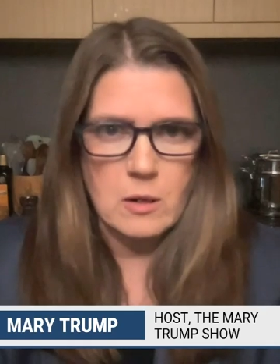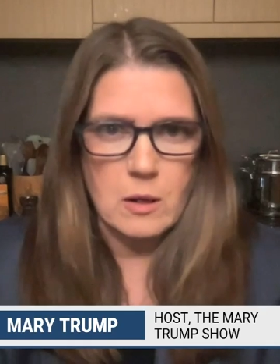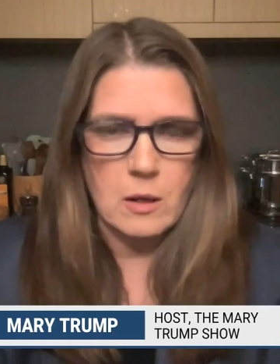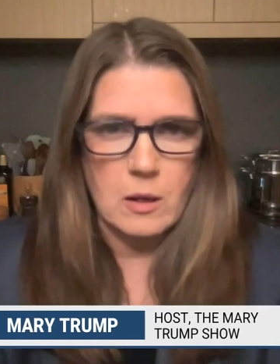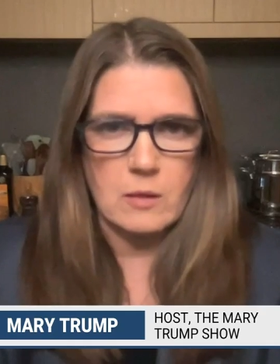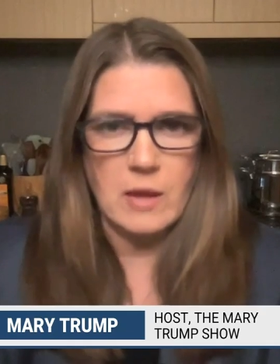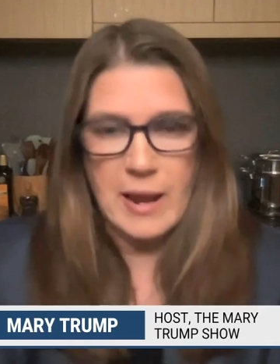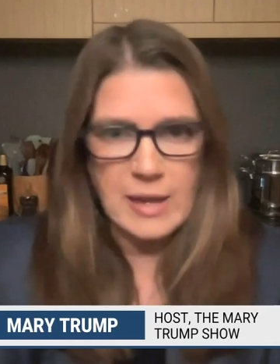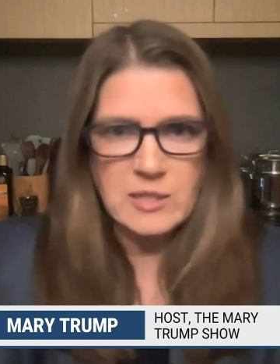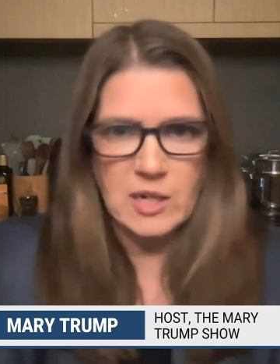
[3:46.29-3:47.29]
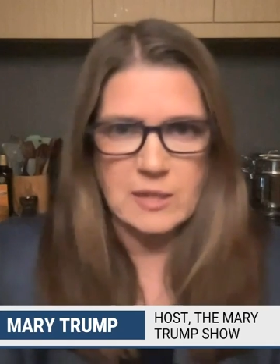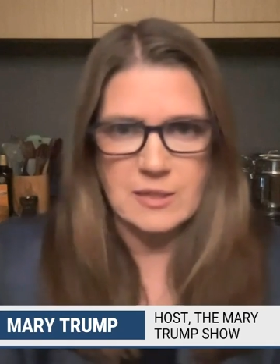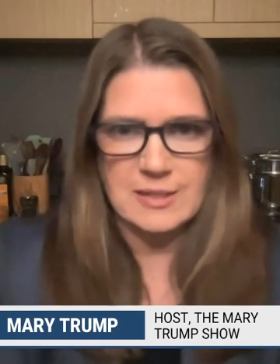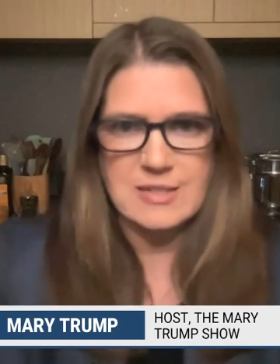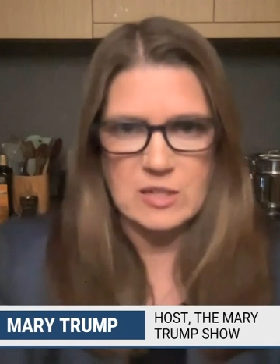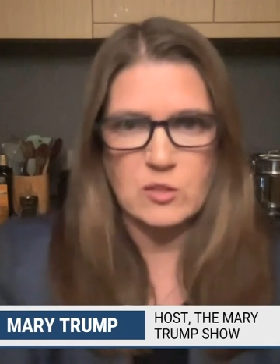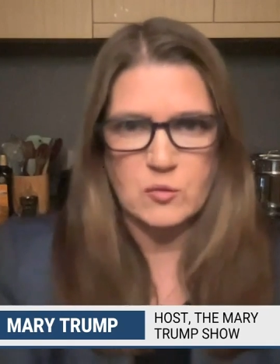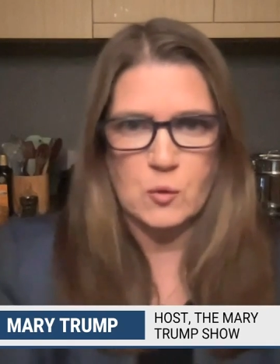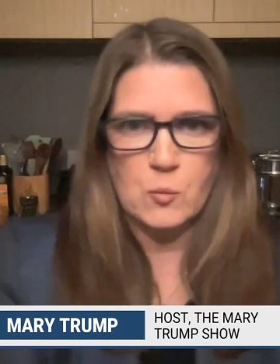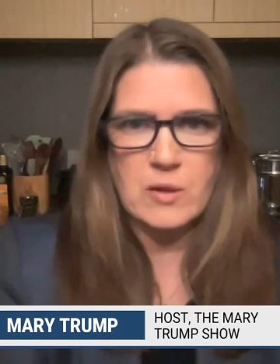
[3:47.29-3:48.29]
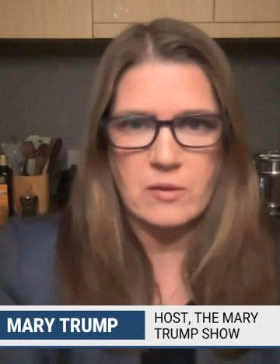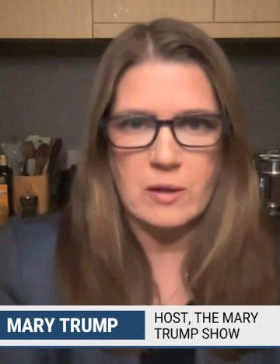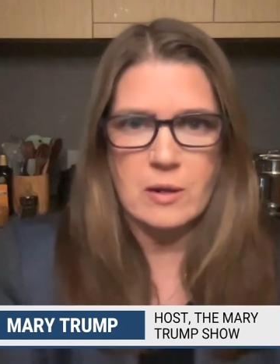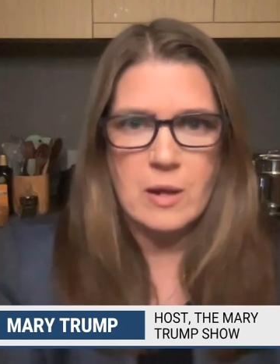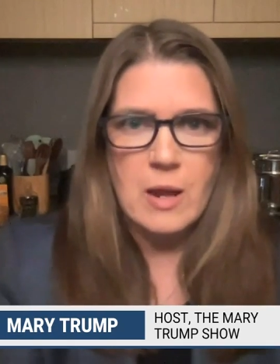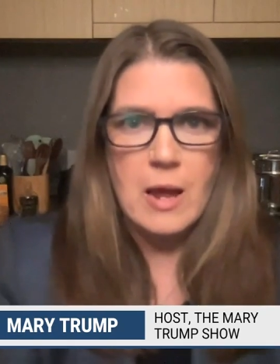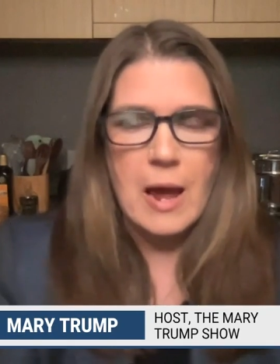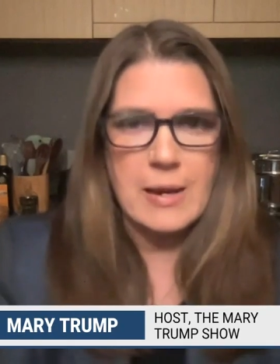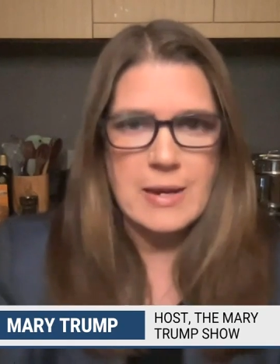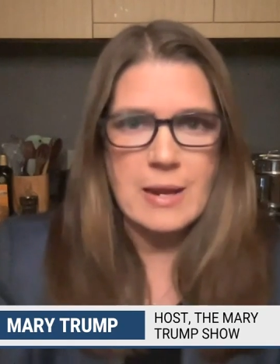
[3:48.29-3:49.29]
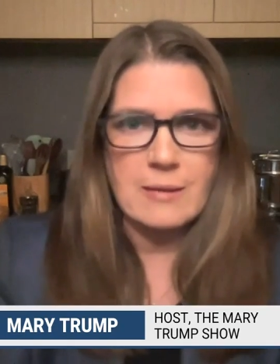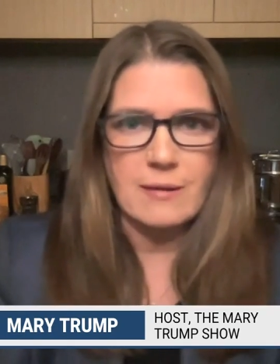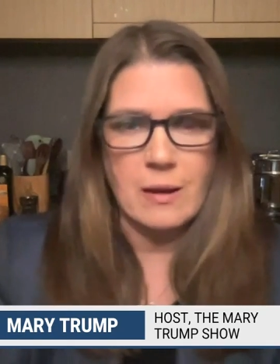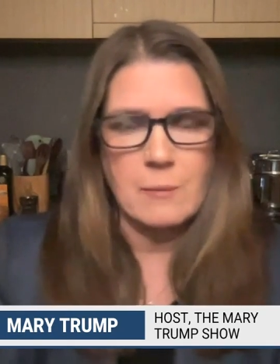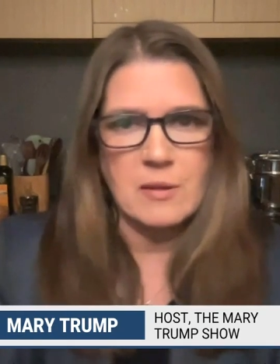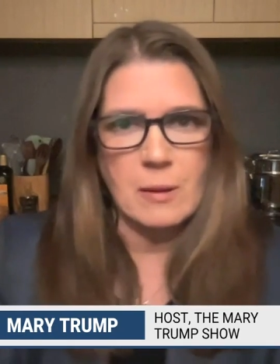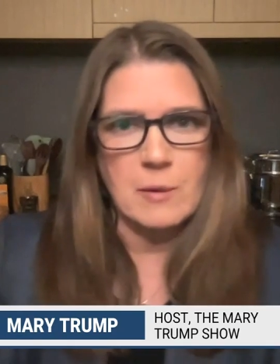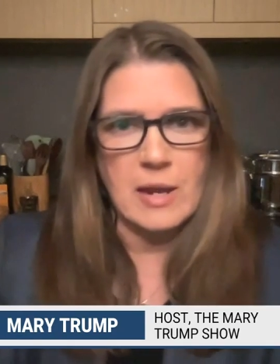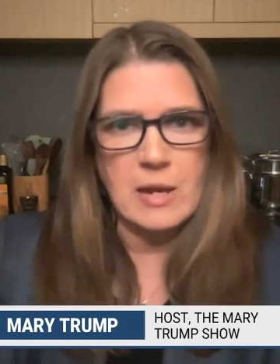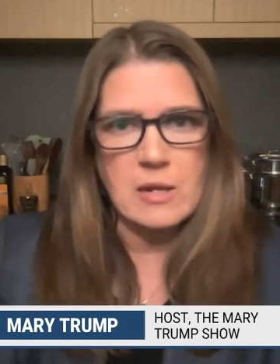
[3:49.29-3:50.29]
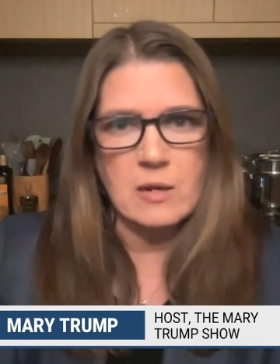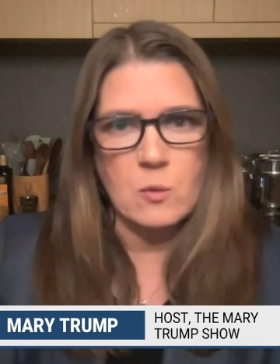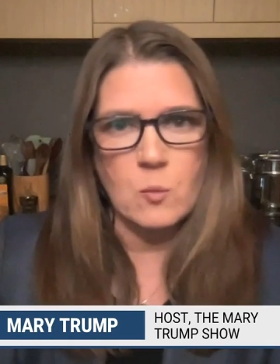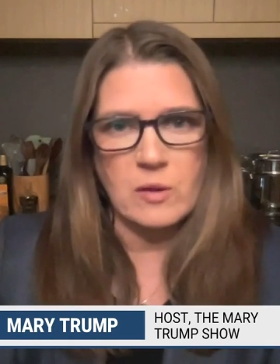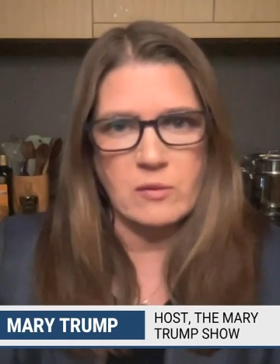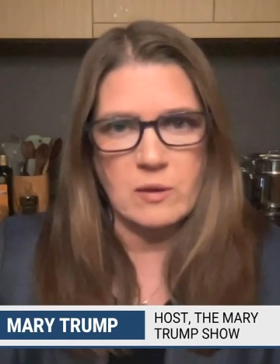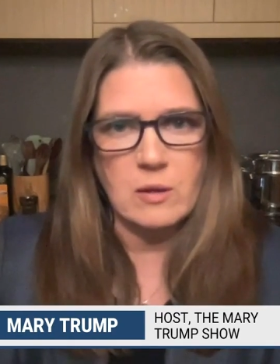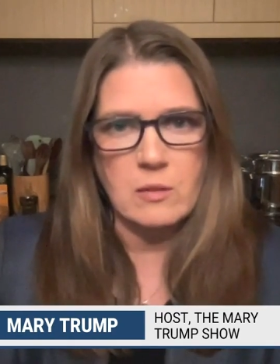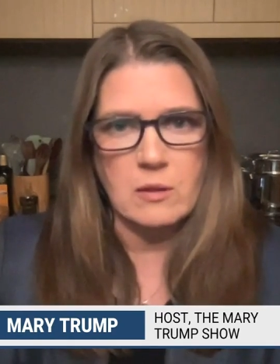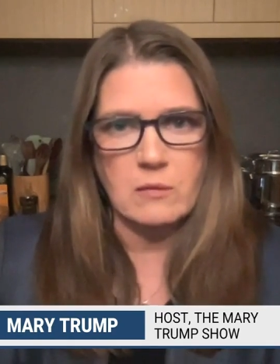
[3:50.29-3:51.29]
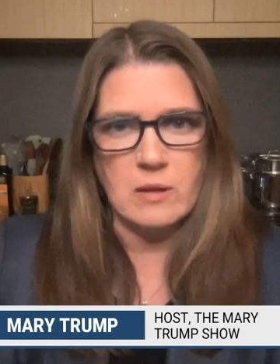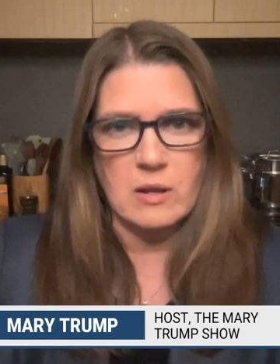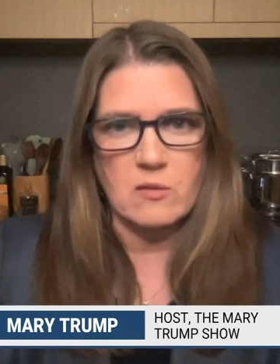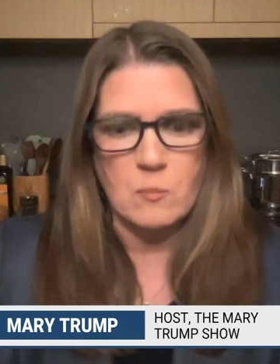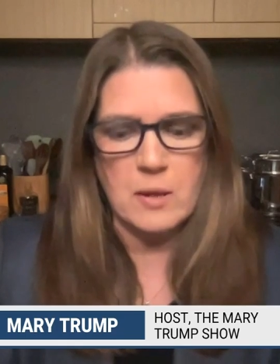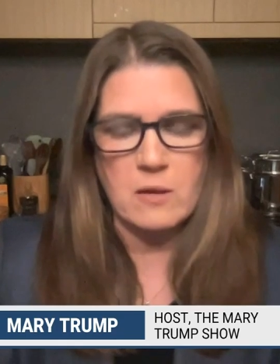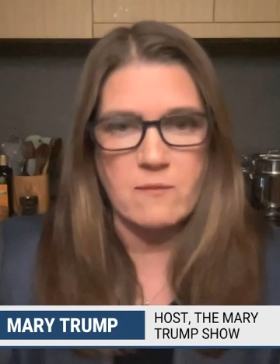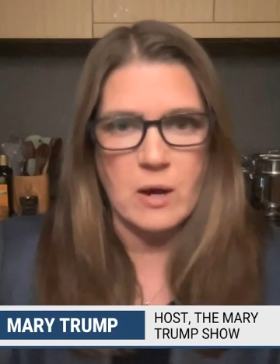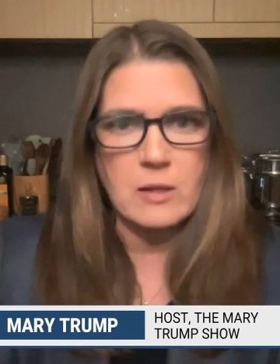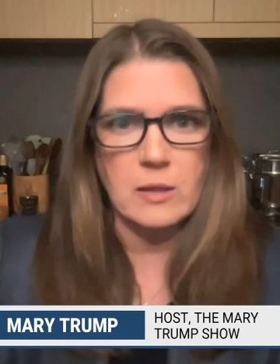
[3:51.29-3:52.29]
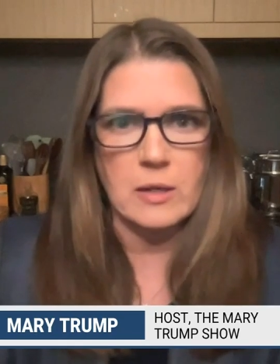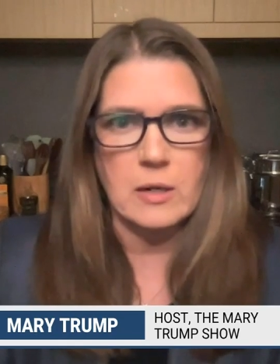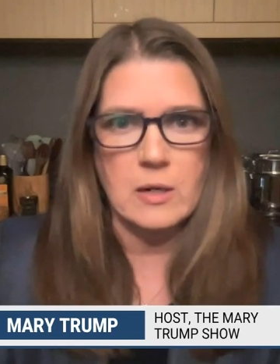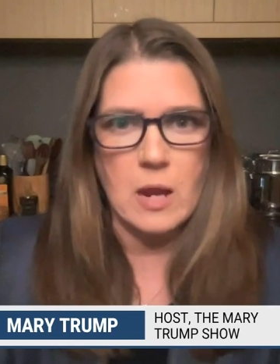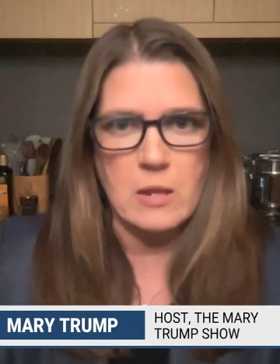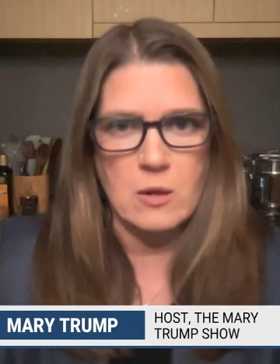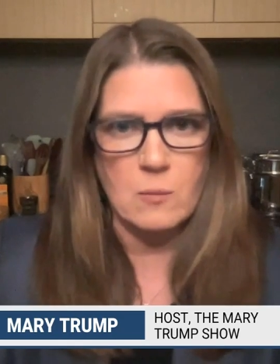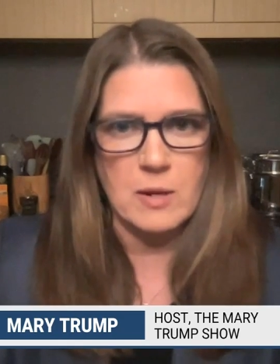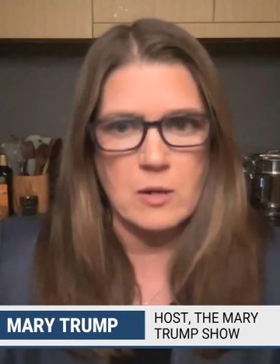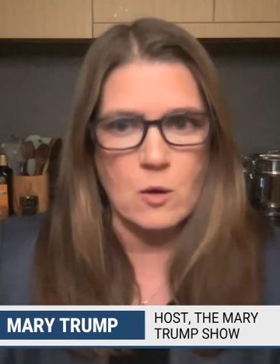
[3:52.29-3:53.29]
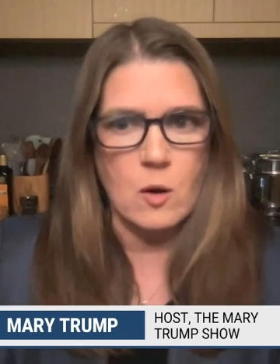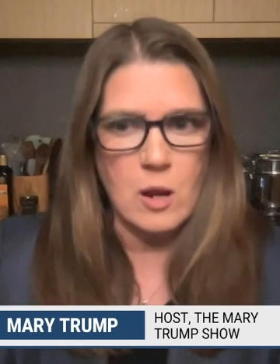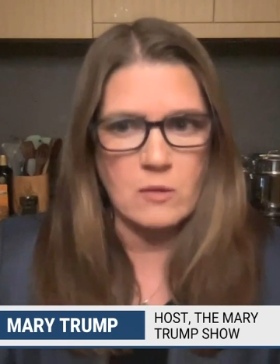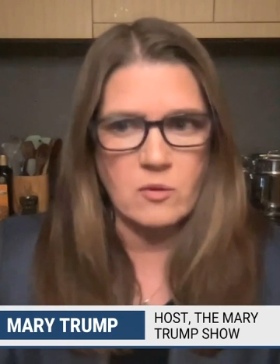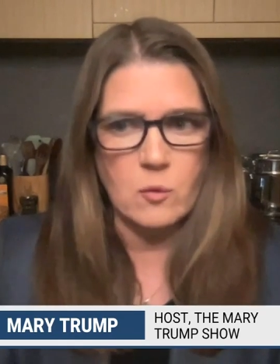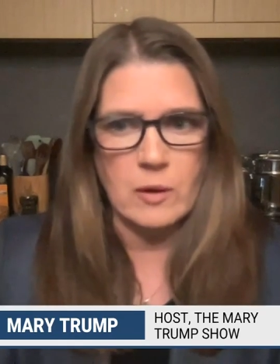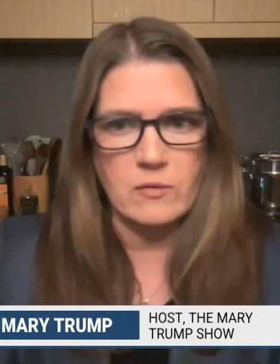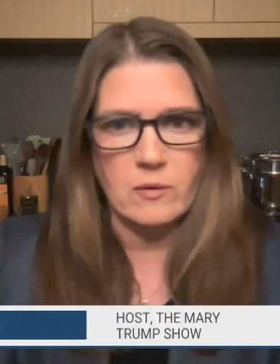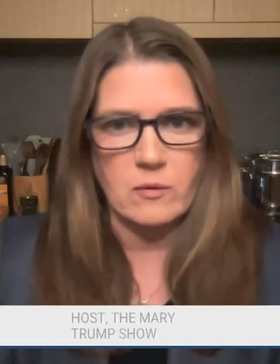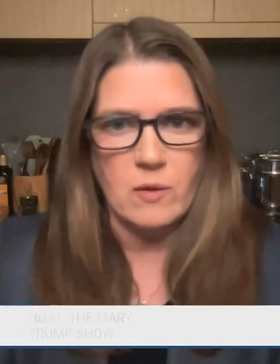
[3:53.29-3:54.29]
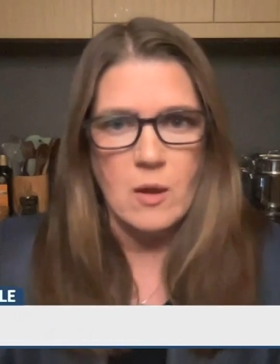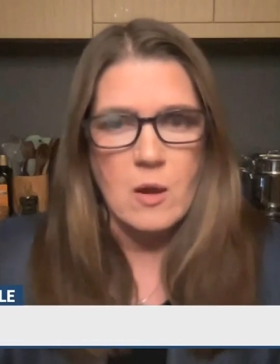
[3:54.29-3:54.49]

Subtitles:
The Hatch Act exists for a reason, and yet time and time again, we see these things being violated and there being no consequences.